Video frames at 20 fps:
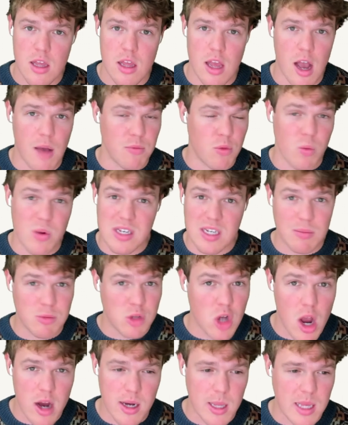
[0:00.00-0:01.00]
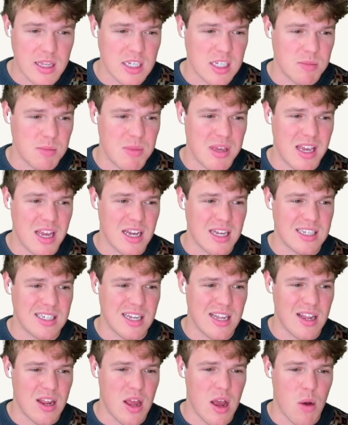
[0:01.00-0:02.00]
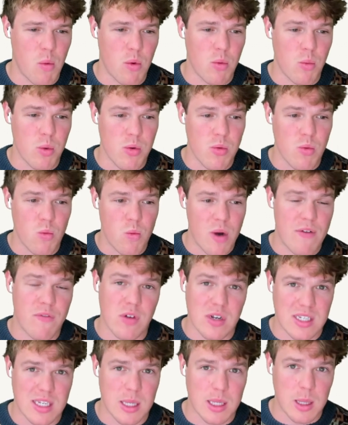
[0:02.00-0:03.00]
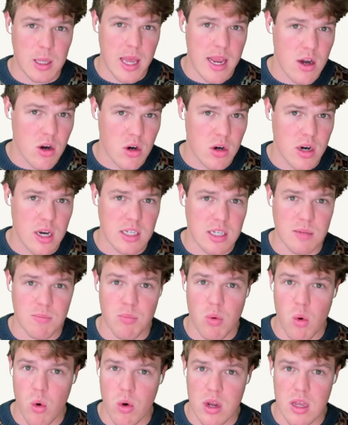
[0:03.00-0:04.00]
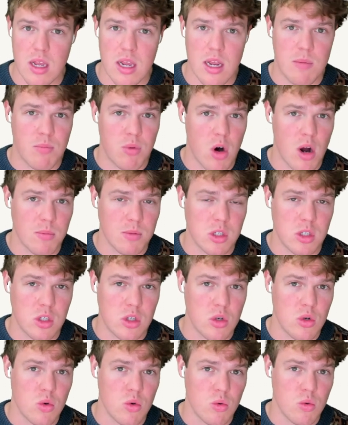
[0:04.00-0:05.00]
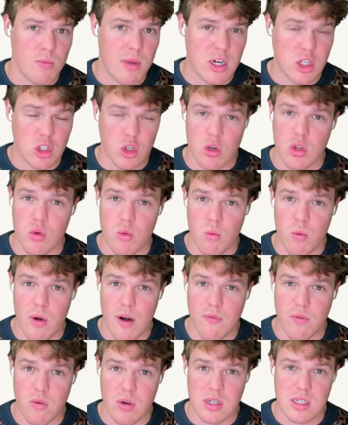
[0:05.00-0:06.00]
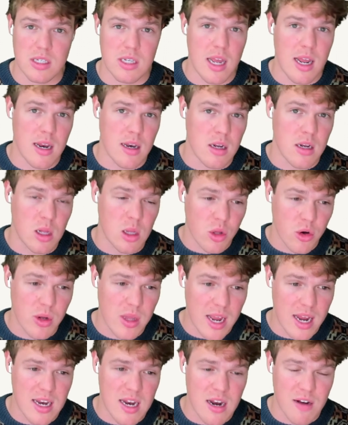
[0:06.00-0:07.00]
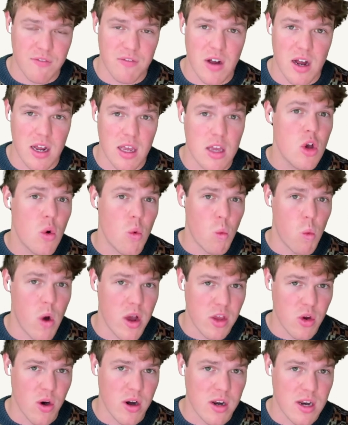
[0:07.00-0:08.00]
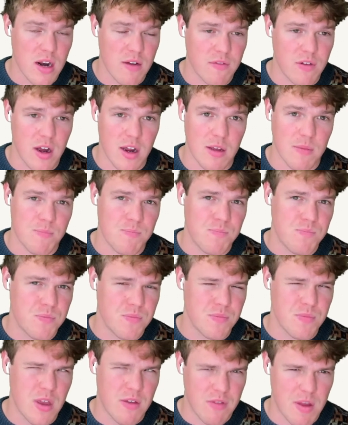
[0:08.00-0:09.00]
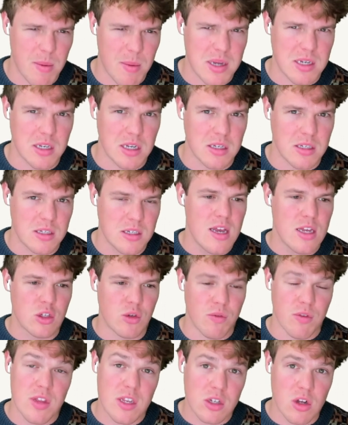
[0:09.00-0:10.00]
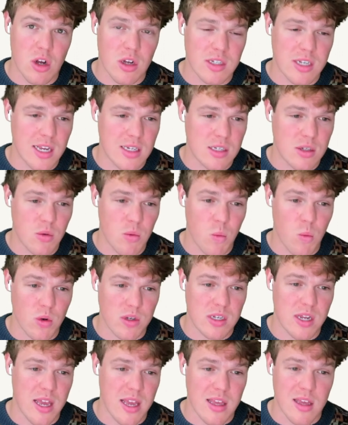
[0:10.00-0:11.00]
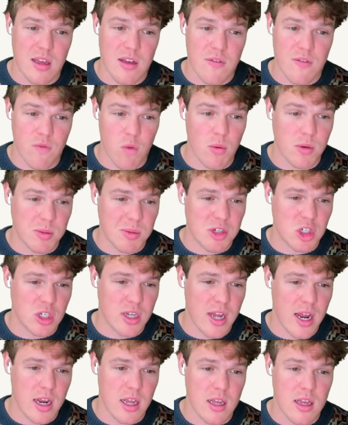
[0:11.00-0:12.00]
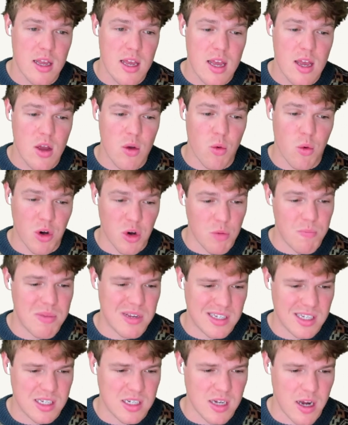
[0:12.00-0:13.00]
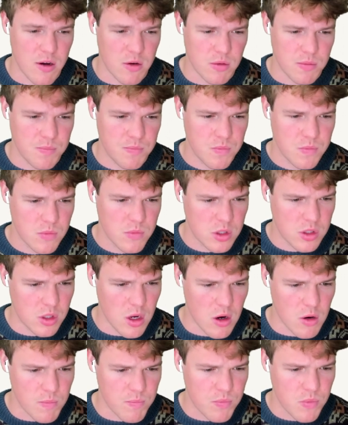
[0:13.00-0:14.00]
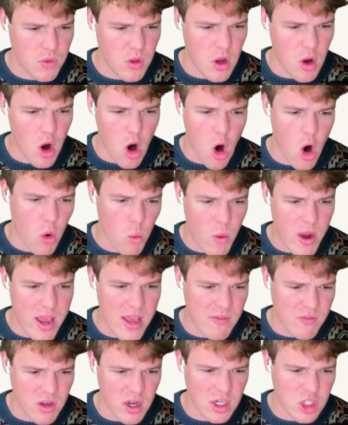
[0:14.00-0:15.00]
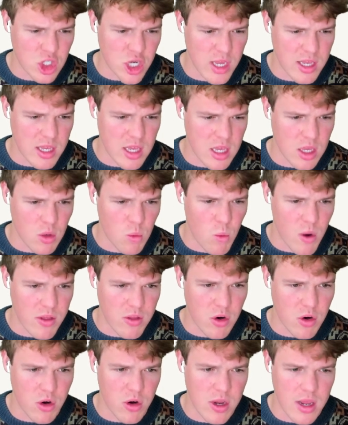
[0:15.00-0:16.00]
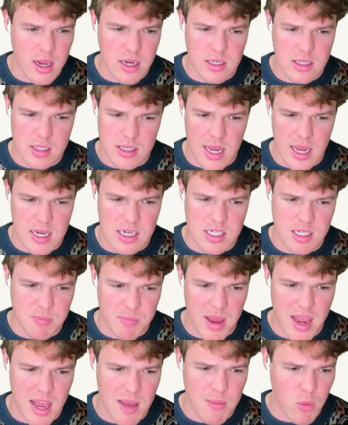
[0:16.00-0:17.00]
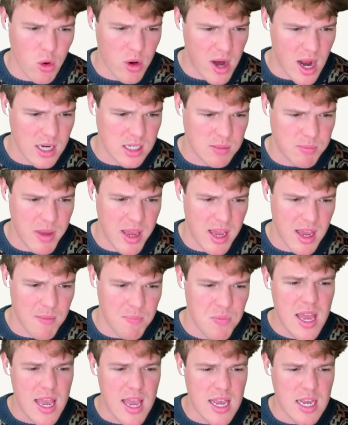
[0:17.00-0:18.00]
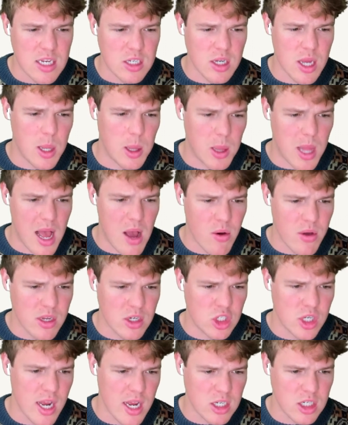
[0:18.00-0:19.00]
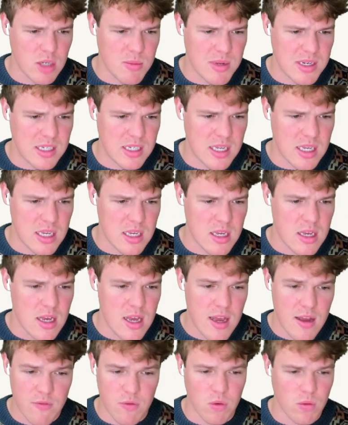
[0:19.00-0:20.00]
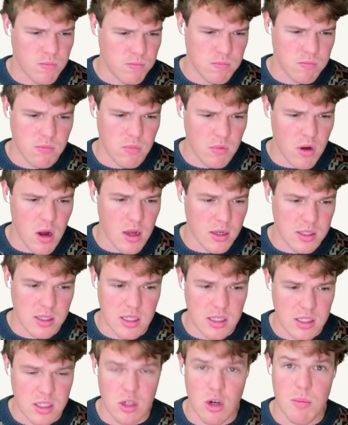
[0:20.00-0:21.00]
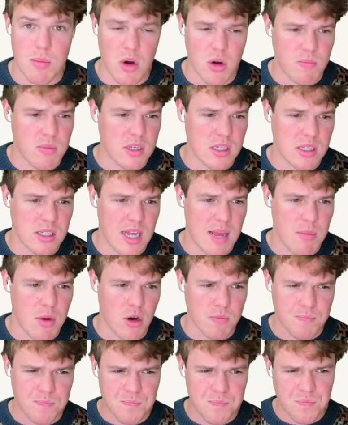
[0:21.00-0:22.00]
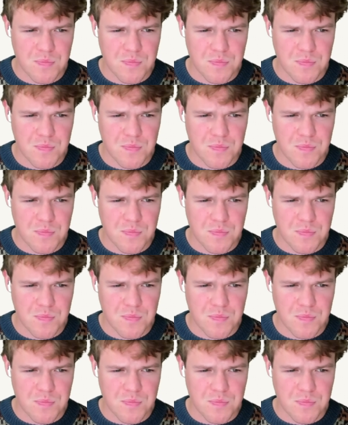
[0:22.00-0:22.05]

Um, the reason I'm talking like this is because uh, when we reference it later, it's important in prompts to make sure you reference and clearly identify what you're identifying, if that makes sense. So for this context, we're saying form submission data, we're going to do business title. So our way of gut checking whether it's a spam or not spam is allowing ChatGPT for us, this is going to be our business name here,